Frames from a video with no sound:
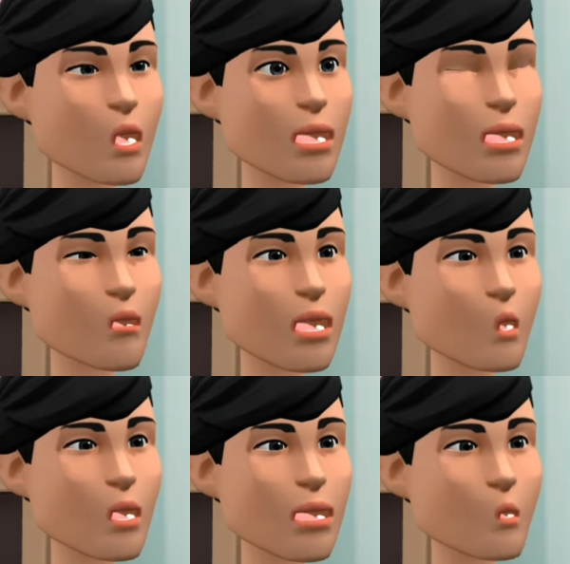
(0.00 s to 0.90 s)
achieve was
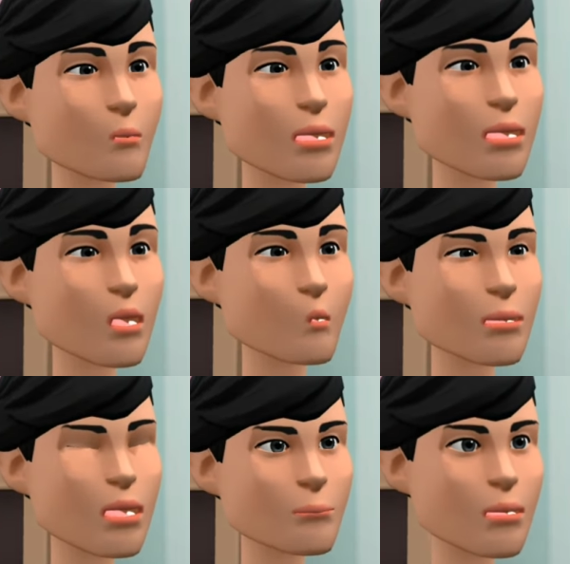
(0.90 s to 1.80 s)
the two
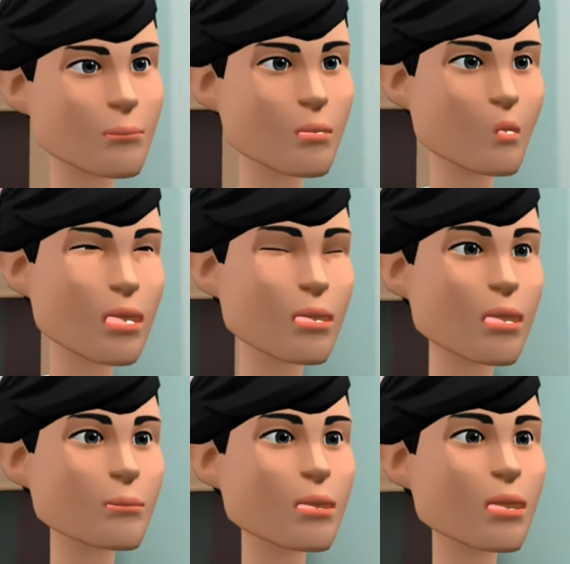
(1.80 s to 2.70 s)
back-to-back promotions
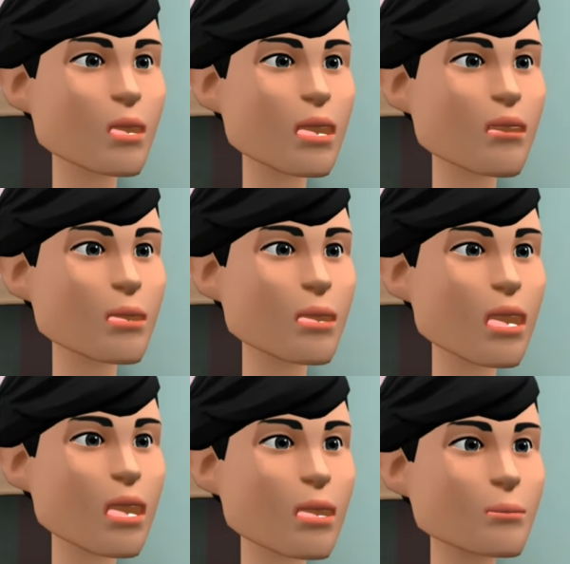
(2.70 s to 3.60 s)
in my current
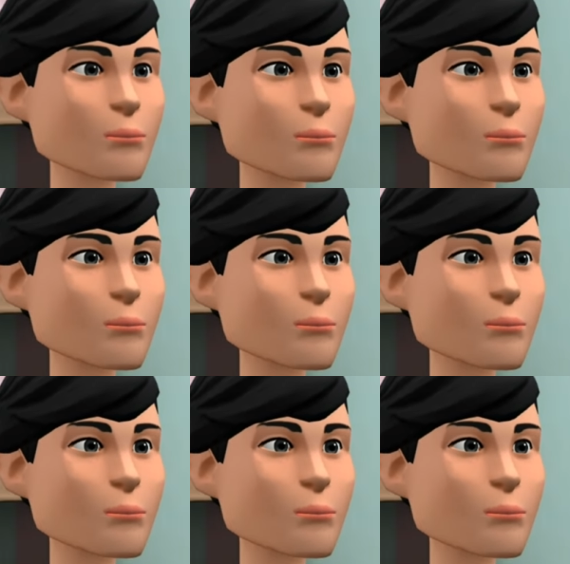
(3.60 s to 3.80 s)
facility.